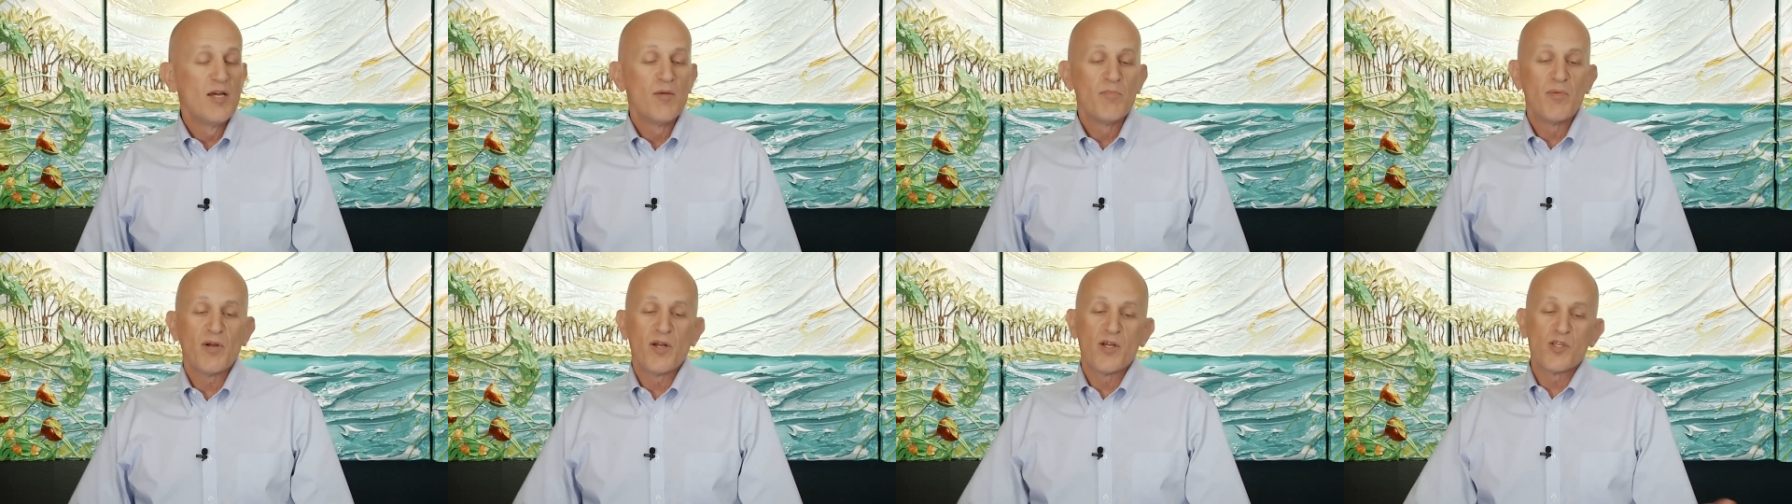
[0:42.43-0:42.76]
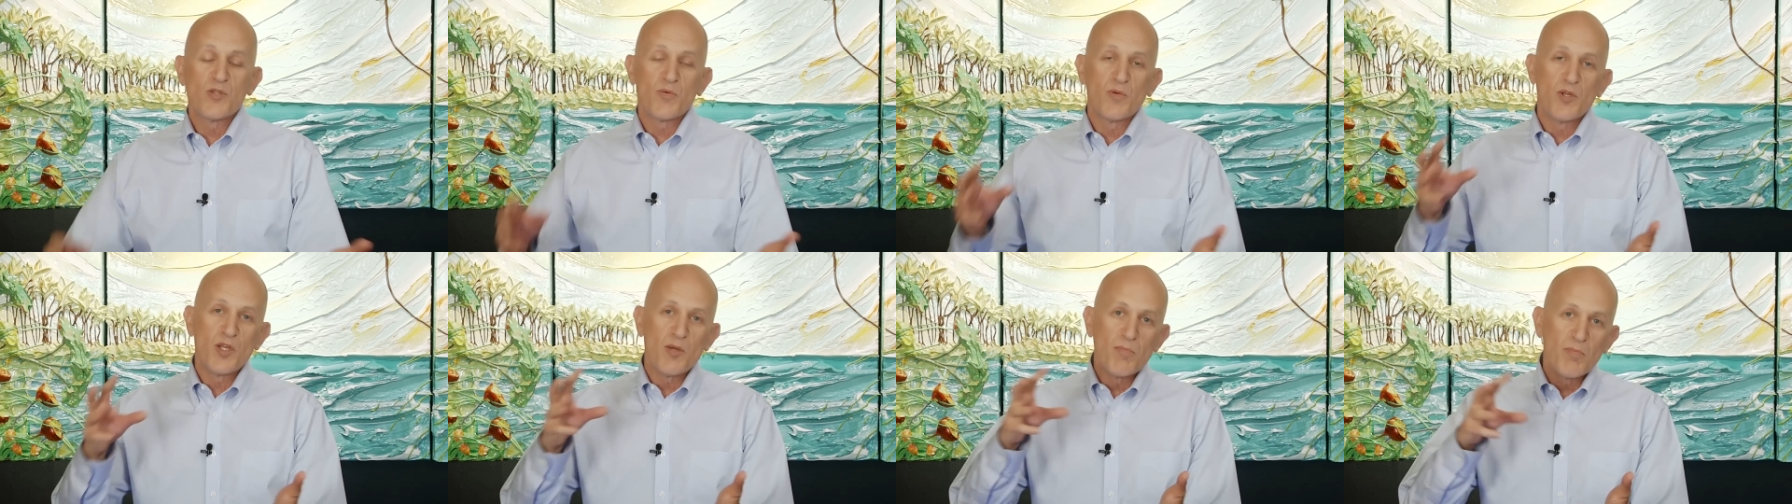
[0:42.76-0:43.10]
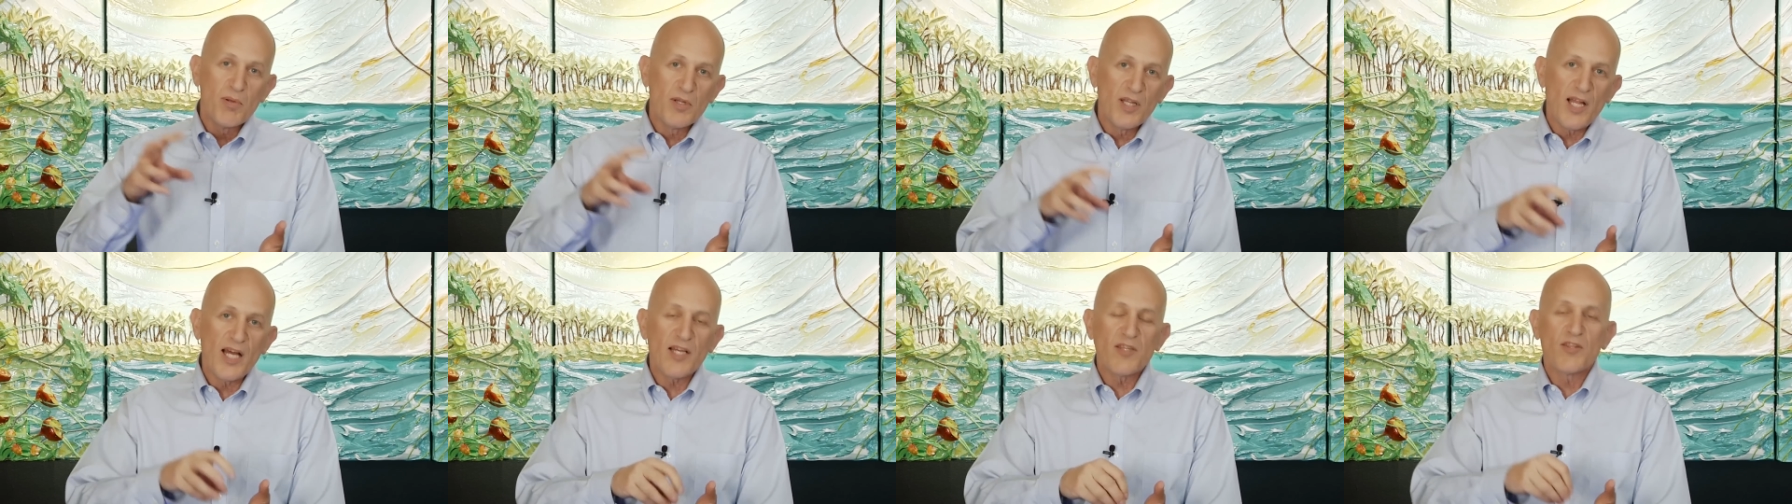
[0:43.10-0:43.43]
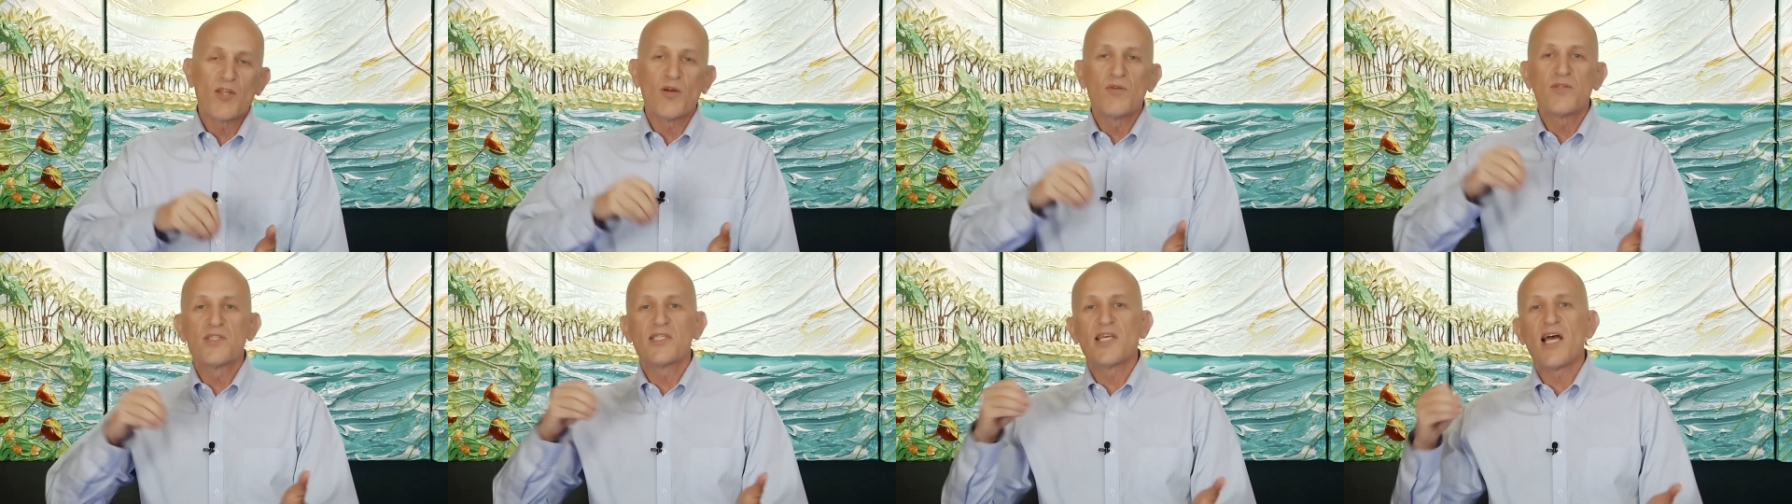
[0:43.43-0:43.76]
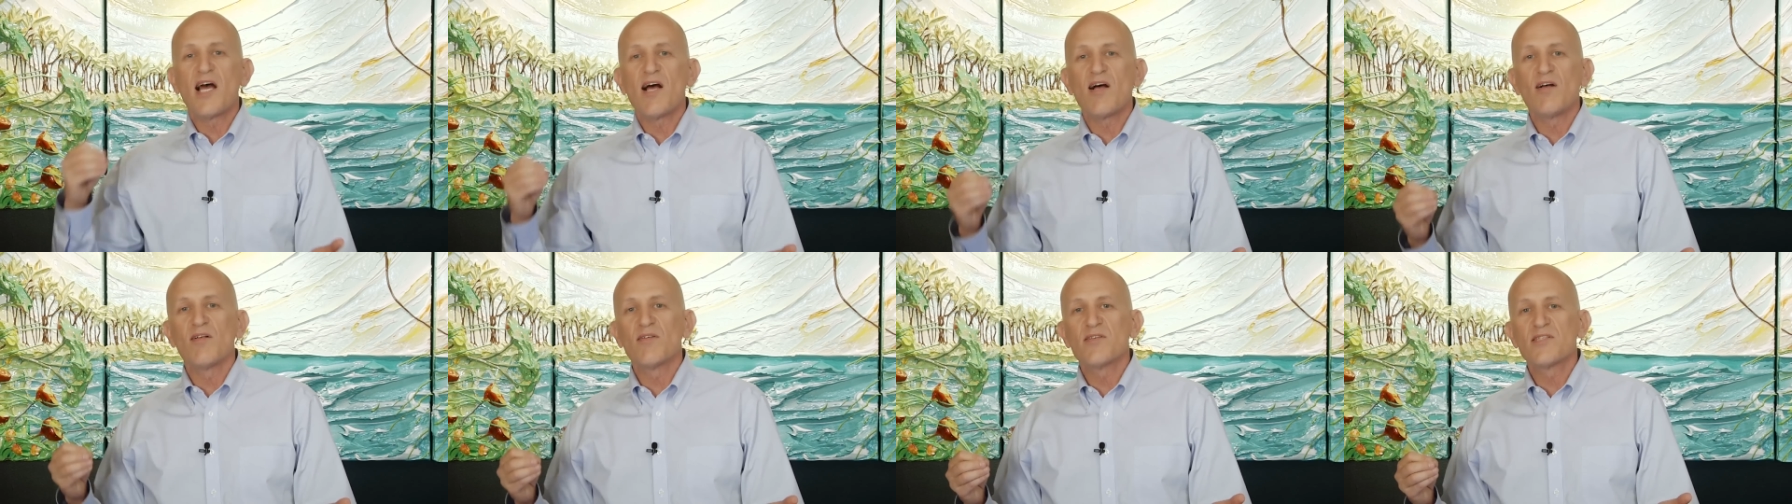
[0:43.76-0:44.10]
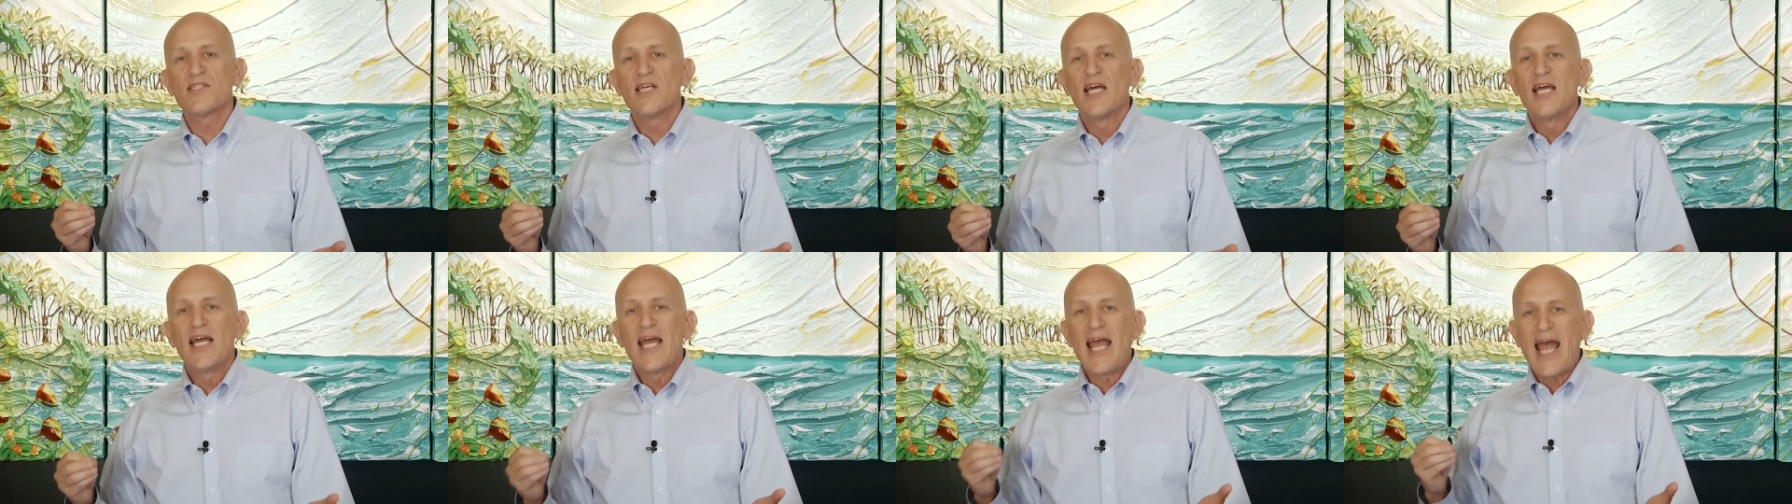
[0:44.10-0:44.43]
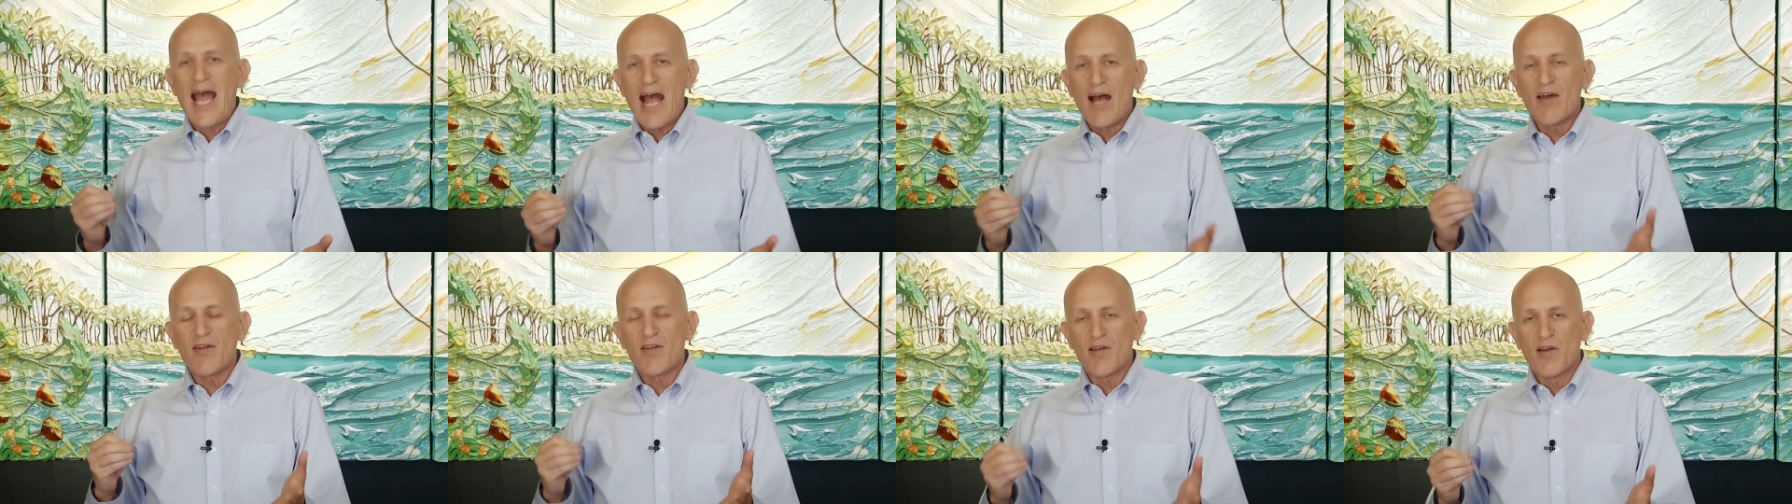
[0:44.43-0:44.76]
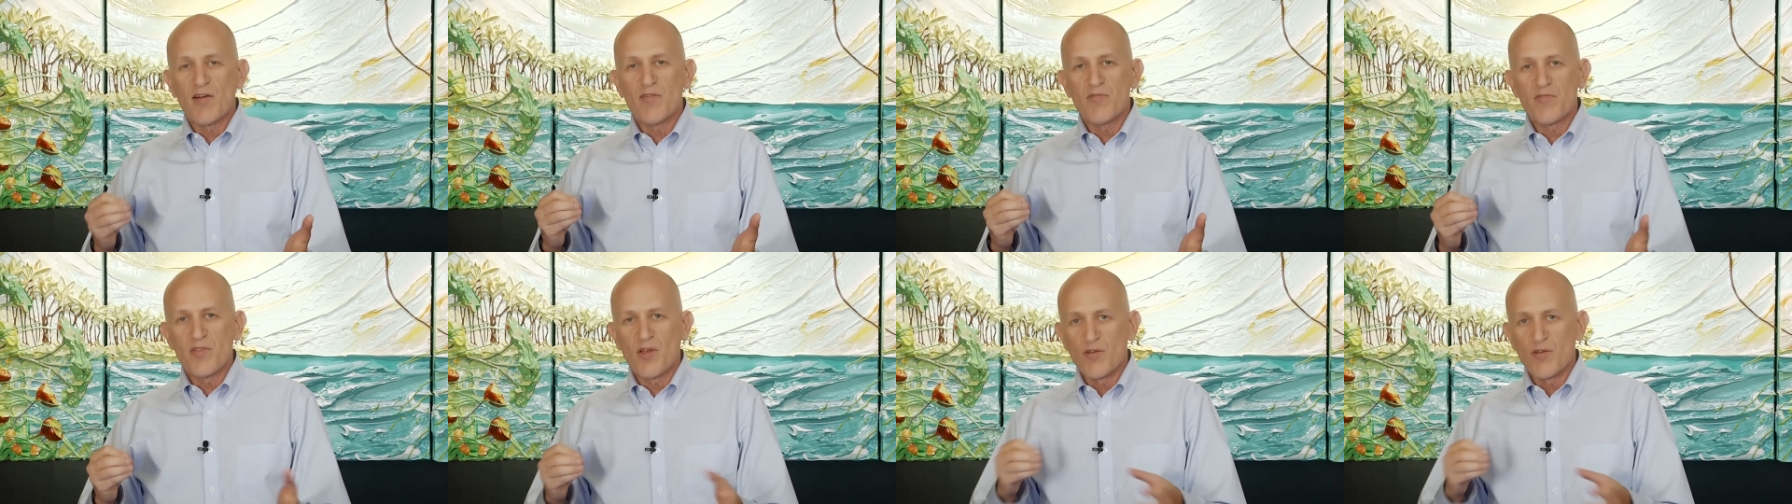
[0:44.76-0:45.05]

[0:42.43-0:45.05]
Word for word: Because when you pluck those cells out of,